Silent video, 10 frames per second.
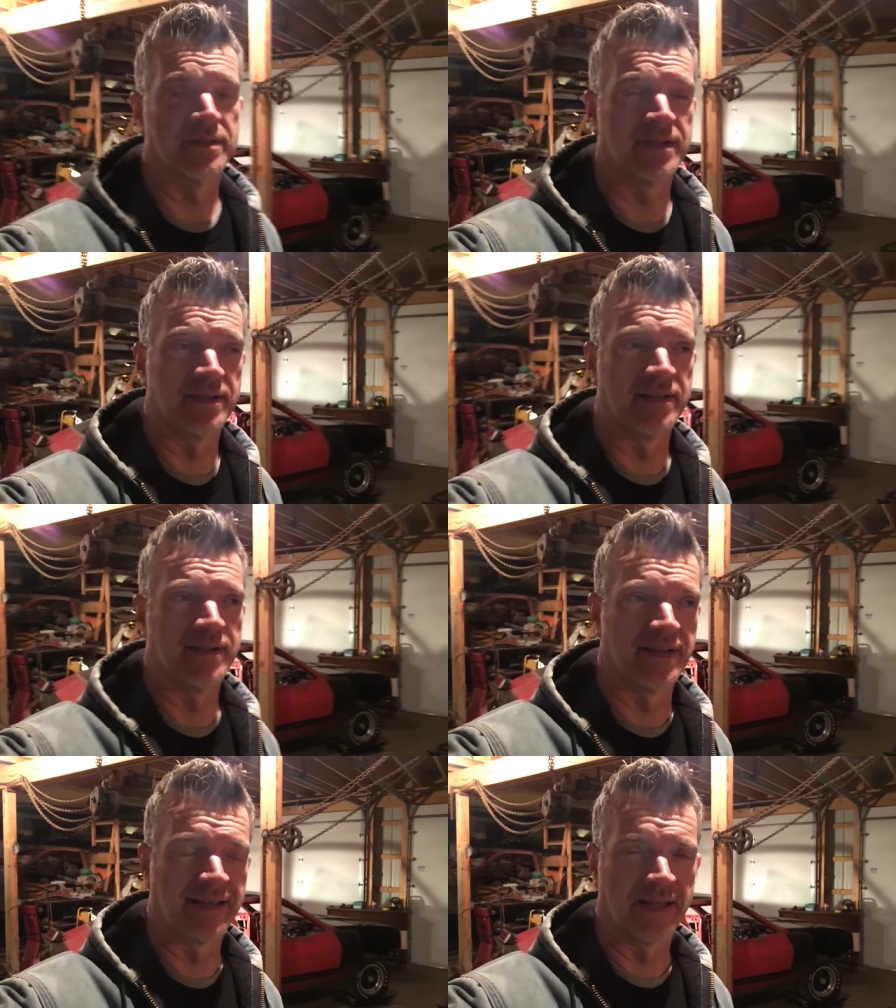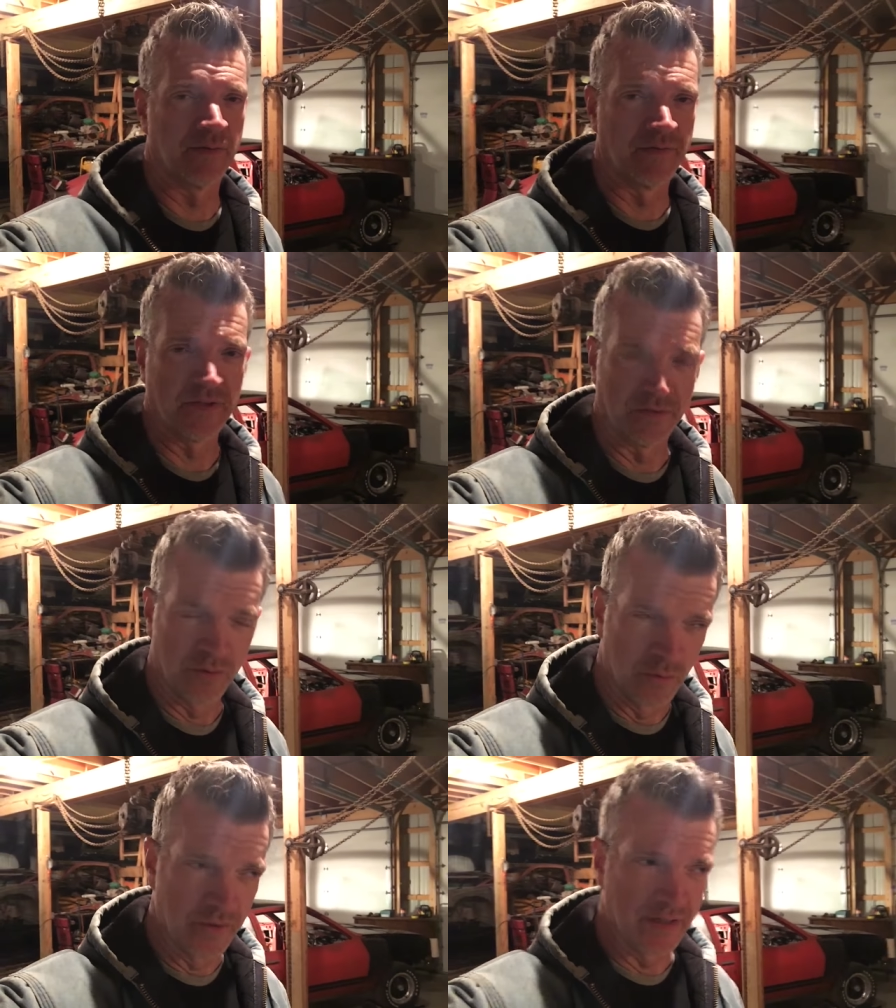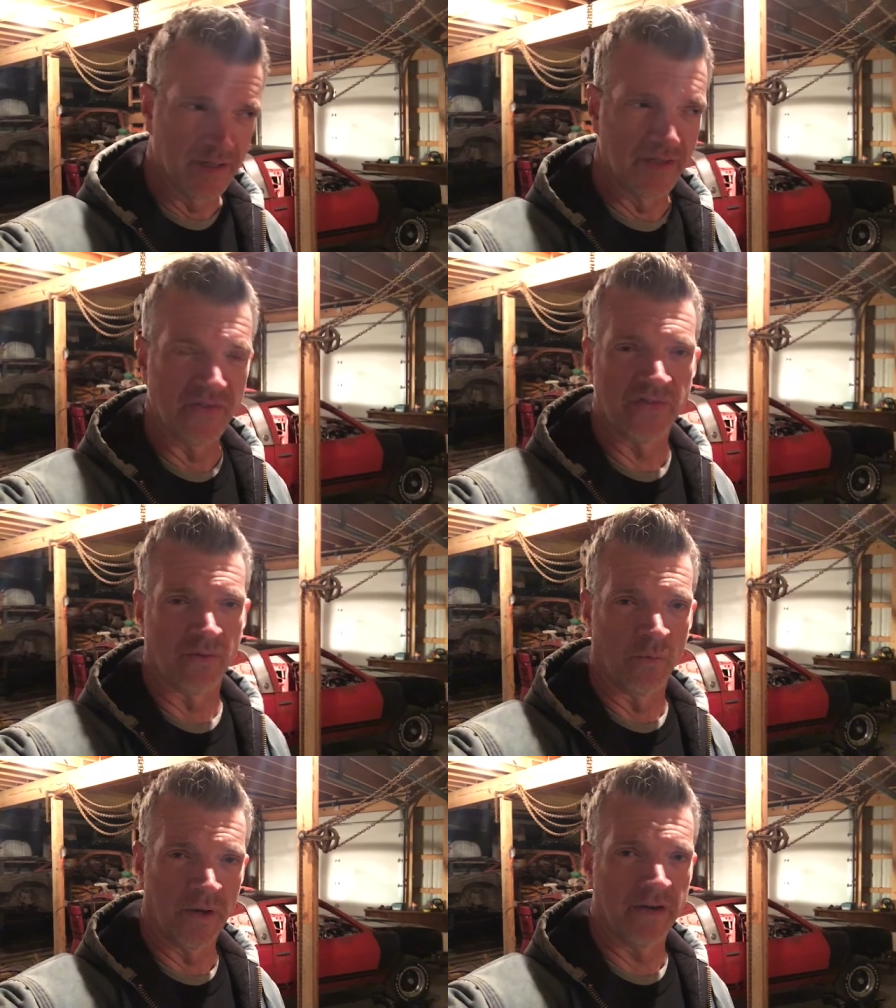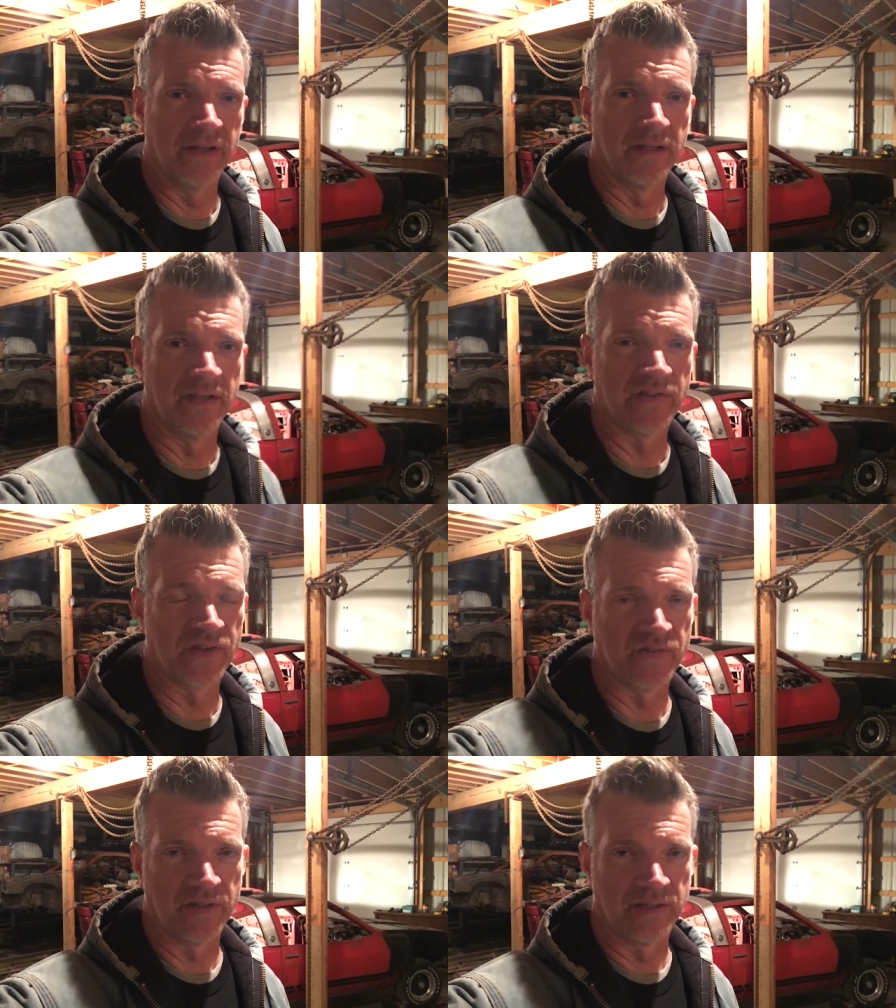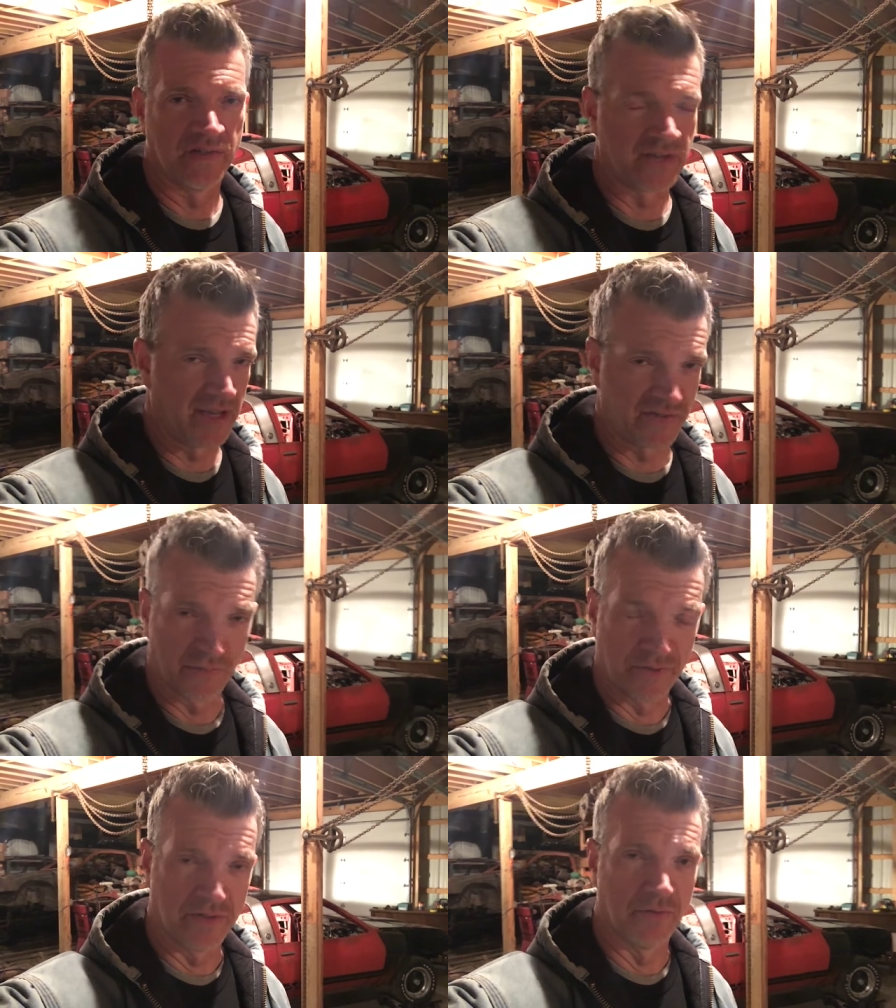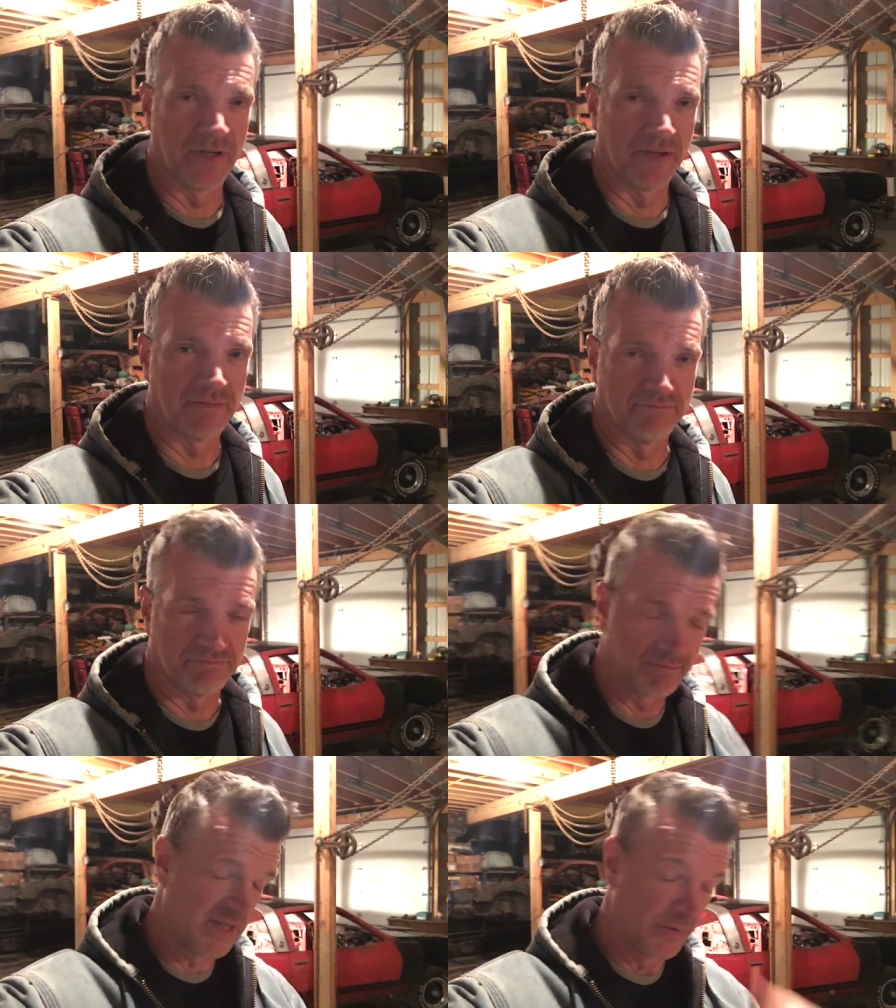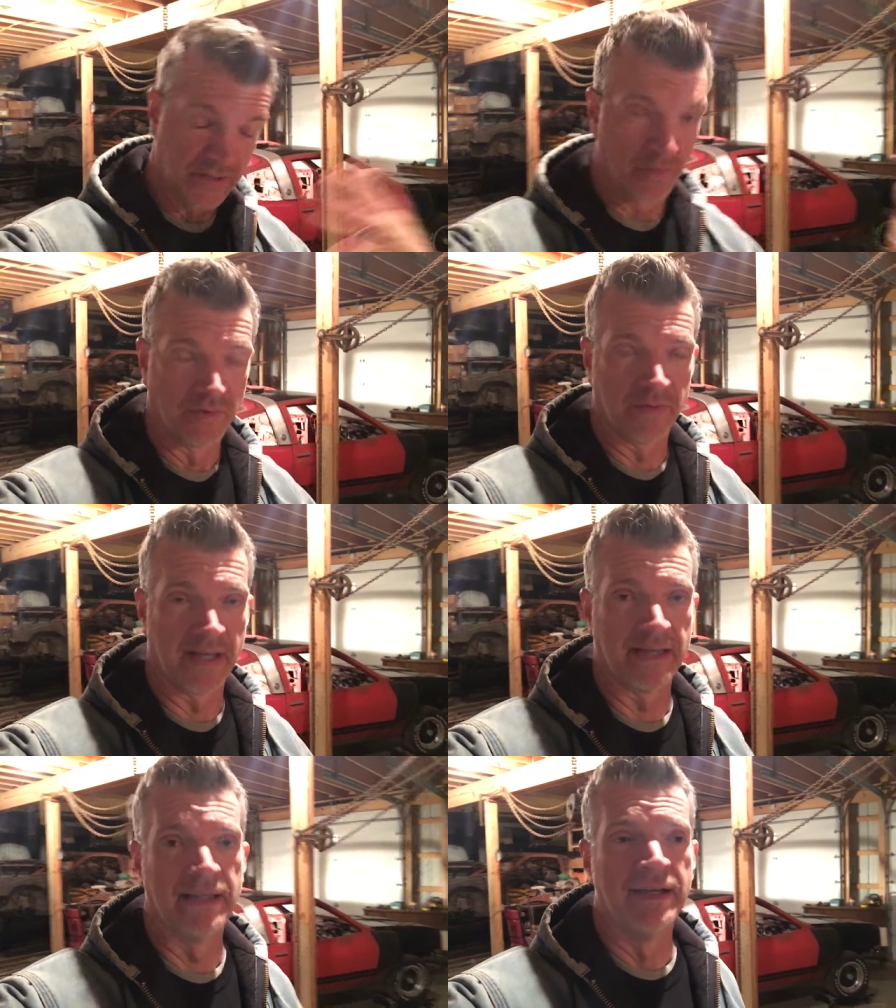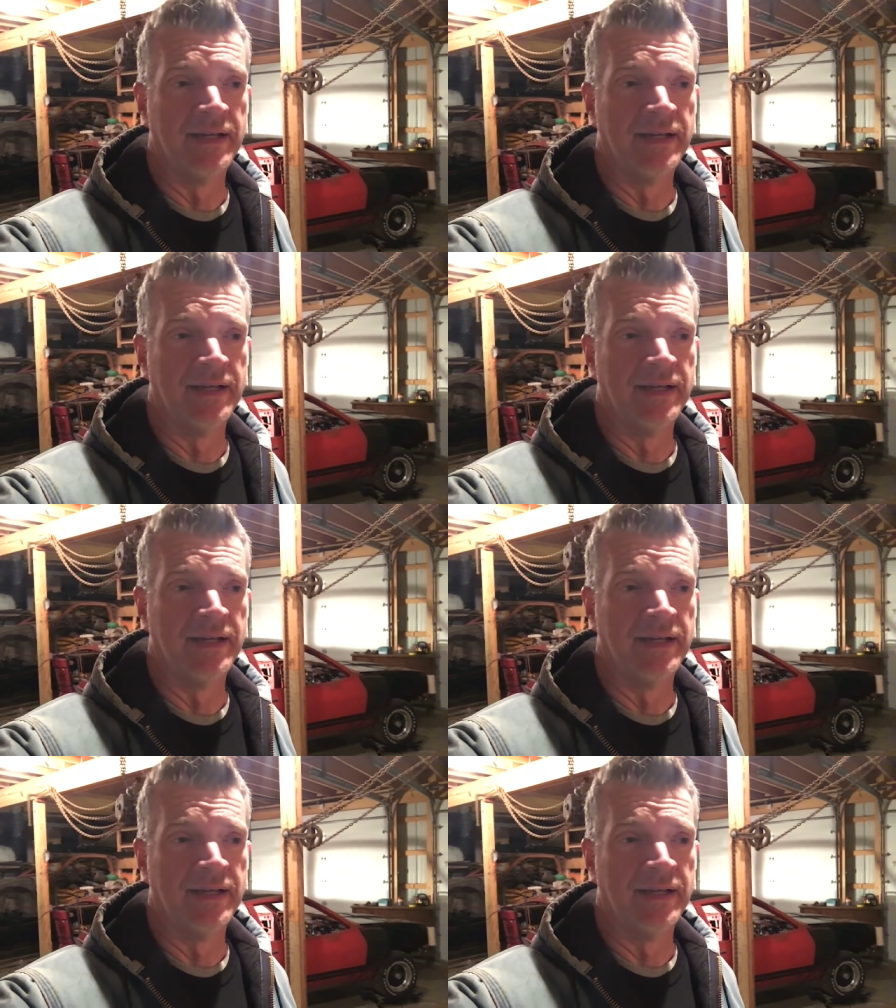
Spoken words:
I can't reveal who it is or where he is because he just asked that we don't do that.